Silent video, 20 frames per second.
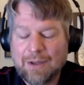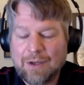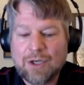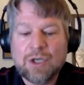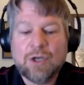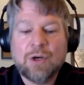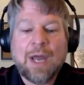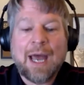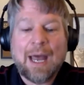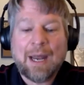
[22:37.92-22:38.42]

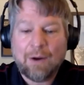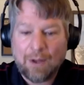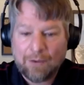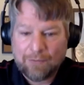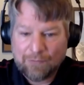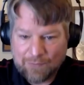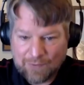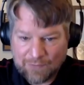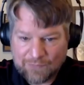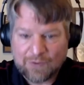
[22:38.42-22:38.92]
you got a
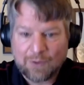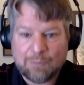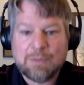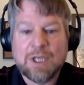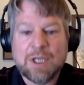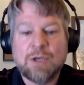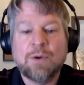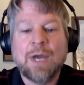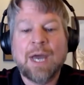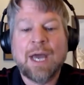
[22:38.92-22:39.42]
system
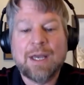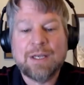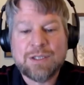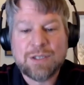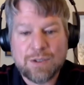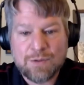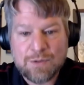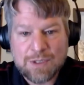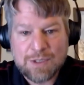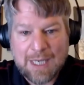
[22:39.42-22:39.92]
that you
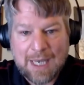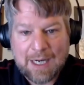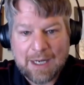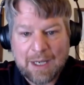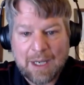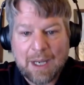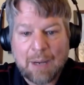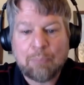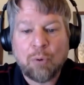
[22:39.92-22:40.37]
guys use. You got a